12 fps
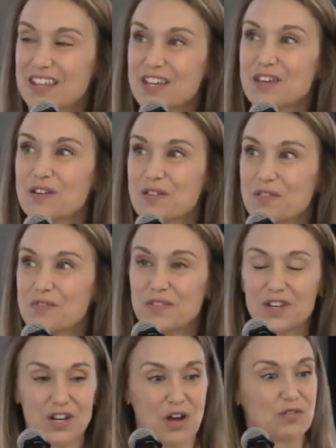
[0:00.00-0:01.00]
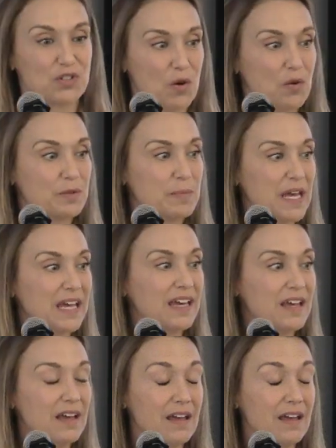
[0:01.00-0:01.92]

that you've, you know, told me.